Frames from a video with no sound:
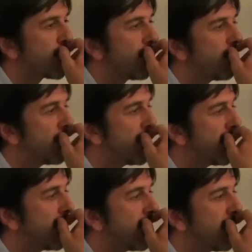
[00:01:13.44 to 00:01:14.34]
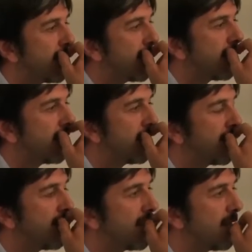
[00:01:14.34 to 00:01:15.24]
to go
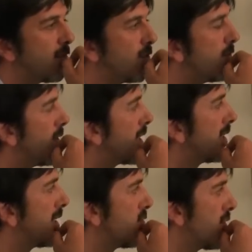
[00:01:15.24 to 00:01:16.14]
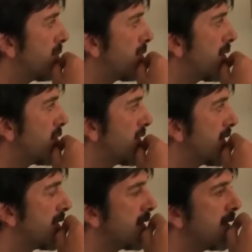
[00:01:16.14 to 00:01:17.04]
into more architectural
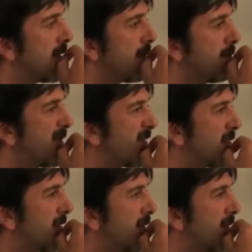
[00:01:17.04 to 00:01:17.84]
projects, but